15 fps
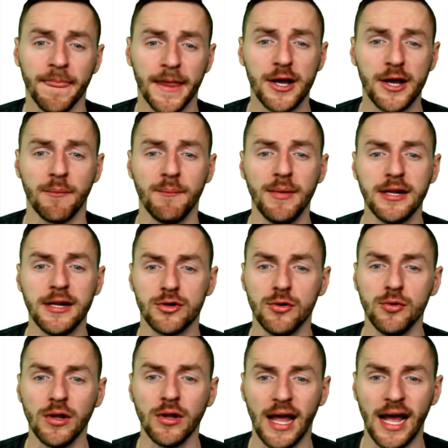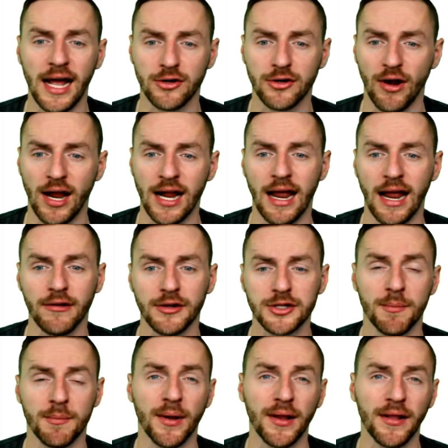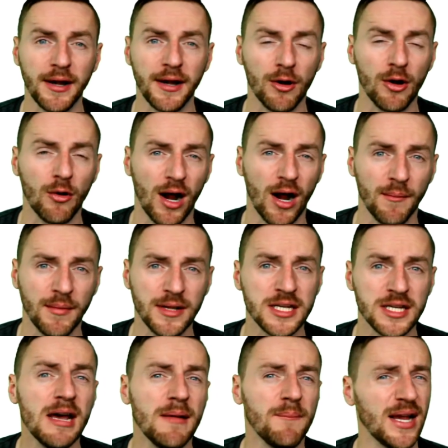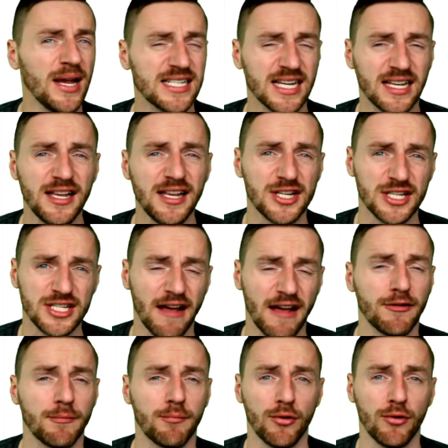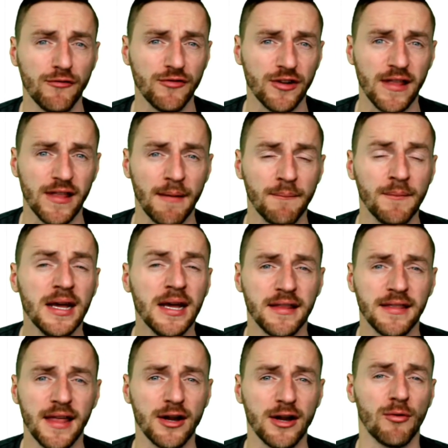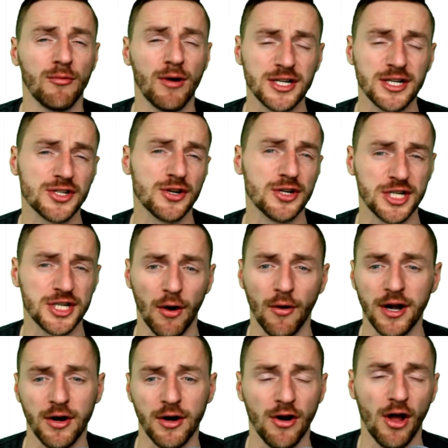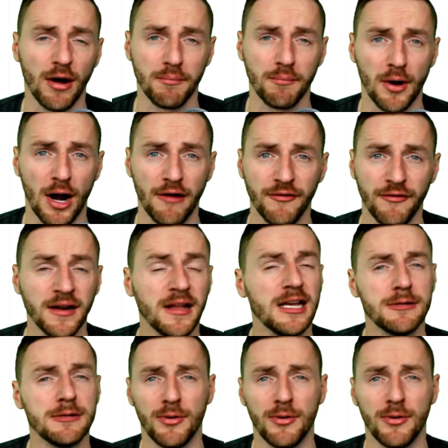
You got to meet Google Ad Grant eligibility requirements. Basically, you just have to prove to them that you're a registered charity or nonprofit.